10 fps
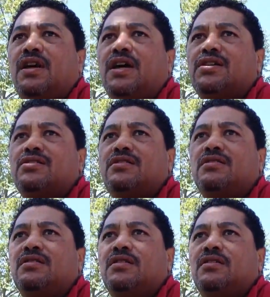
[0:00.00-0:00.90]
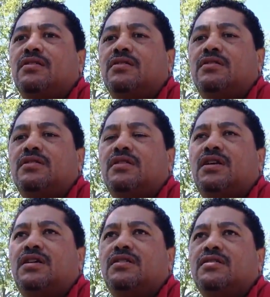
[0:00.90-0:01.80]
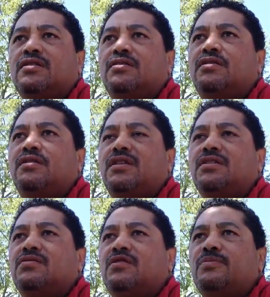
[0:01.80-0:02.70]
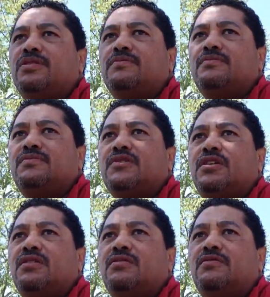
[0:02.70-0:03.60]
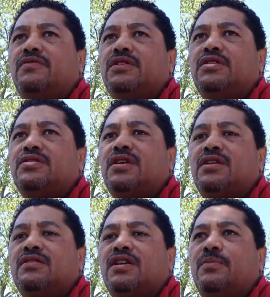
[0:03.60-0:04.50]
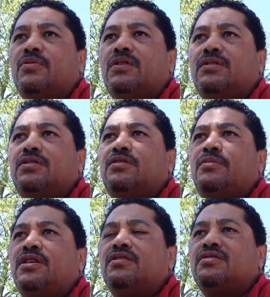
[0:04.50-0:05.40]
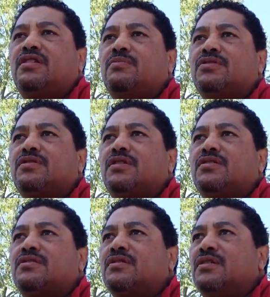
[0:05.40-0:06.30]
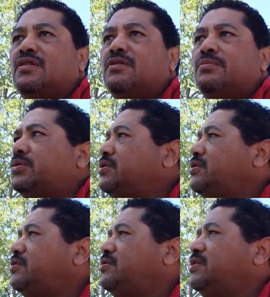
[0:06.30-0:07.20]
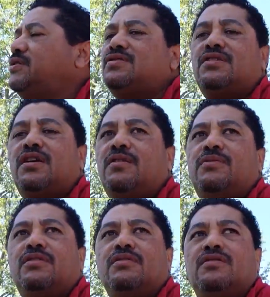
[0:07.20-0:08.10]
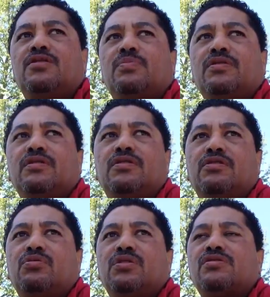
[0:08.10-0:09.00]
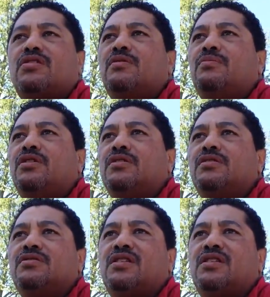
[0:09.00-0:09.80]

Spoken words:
actually learn a lot of good things from it, and hopefully the second time around you don't make the same mistakes. But during this time and this period of the real estate market, it's